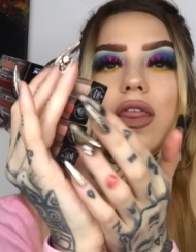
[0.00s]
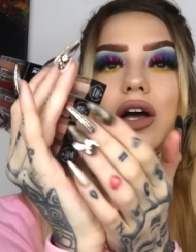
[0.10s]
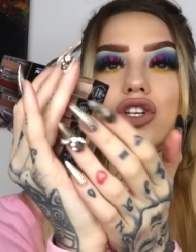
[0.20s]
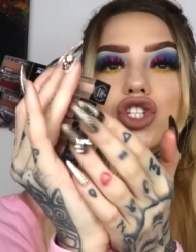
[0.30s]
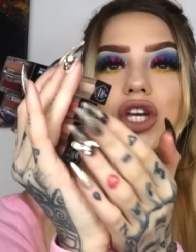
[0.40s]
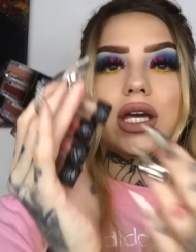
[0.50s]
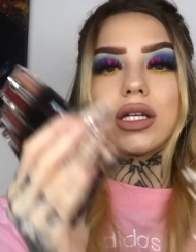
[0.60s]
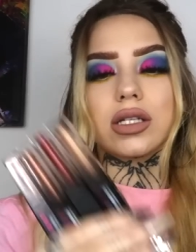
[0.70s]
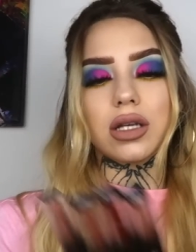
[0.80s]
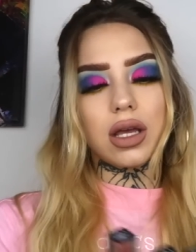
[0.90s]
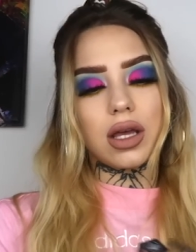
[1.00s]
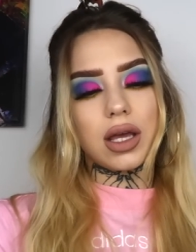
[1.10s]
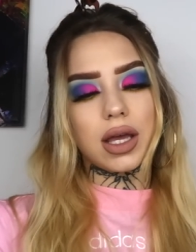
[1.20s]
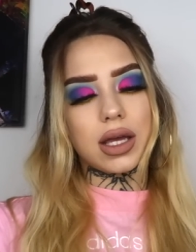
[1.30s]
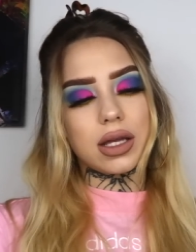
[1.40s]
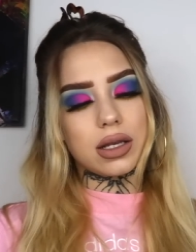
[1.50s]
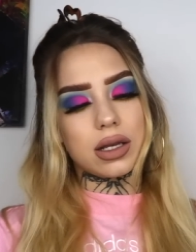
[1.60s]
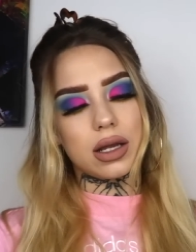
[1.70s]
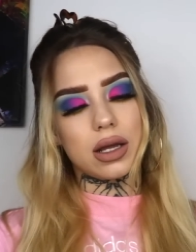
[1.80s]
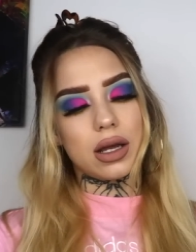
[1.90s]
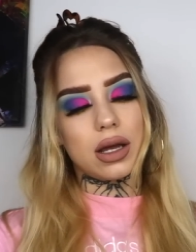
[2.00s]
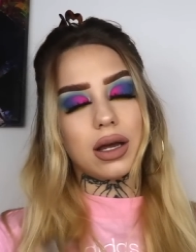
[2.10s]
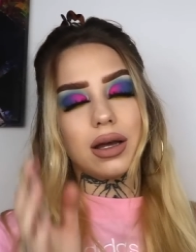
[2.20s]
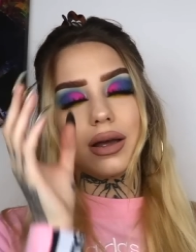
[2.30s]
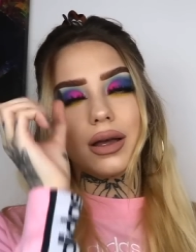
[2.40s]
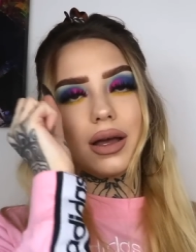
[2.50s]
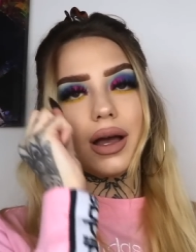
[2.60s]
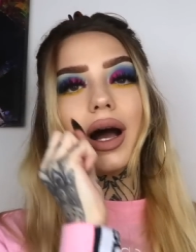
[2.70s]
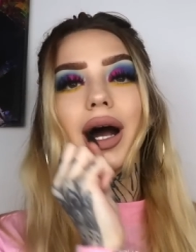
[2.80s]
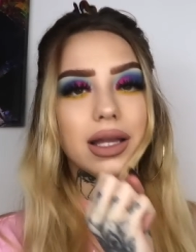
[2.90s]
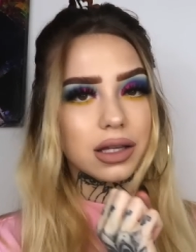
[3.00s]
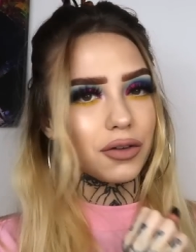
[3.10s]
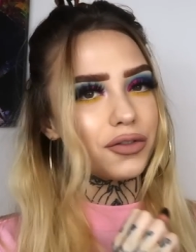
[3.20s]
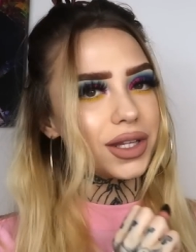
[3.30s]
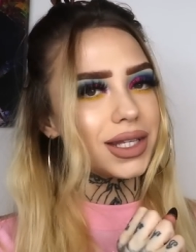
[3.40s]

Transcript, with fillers: that shade in I love